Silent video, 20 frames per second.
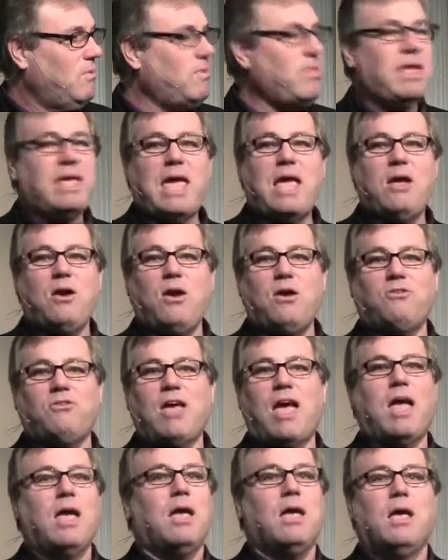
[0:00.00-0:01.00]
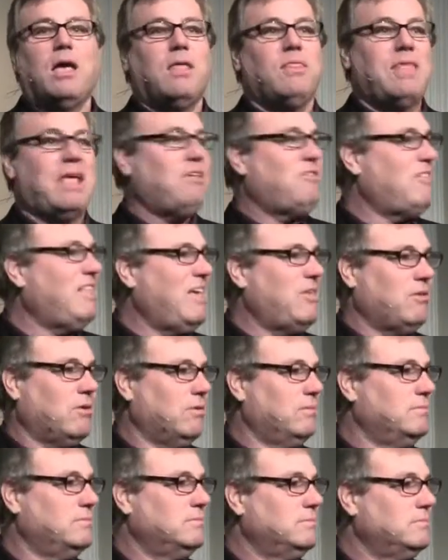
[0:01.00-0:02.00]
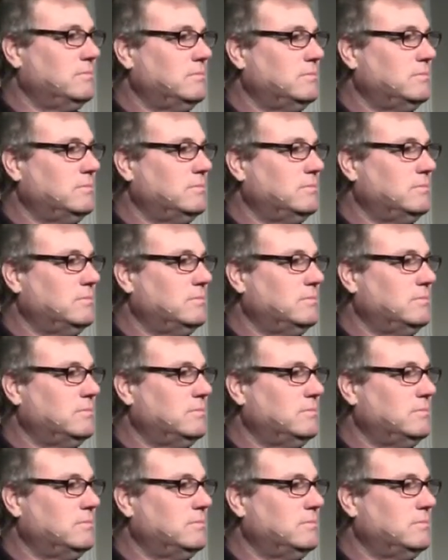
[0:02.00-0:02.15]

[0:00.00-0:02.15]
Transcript: Well, they can't hurt you. They slither.